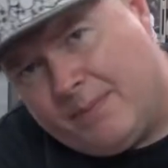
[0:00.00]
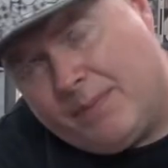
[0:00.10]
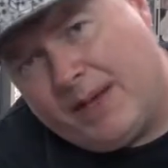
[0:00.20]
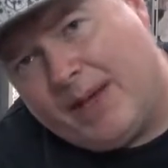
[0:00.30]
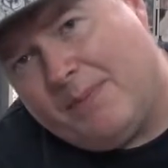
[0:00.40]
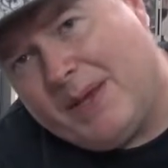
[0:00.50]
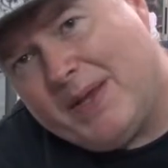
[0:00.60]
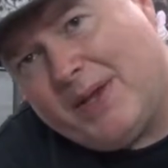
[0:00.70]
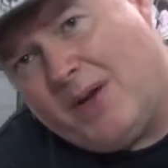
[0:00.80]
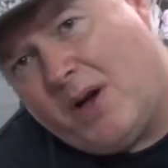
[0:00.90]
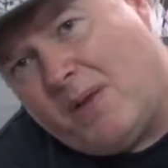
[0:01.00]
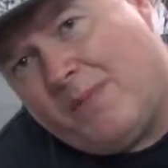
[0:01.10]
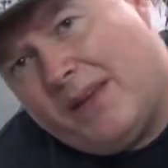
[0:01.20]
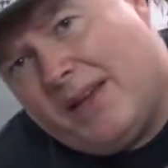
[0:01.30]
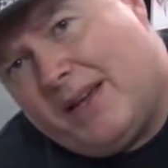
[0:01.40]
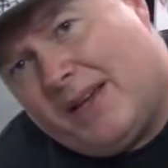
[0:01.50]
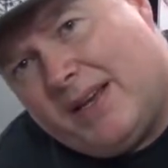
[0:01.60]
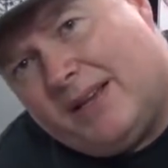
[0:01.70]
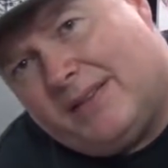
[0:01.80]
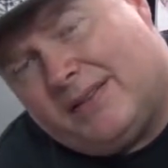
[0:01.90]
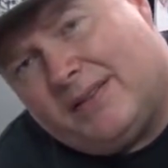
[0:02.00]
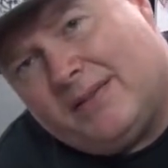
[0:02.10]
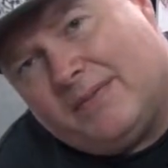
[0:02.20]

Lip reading: but it being Konami and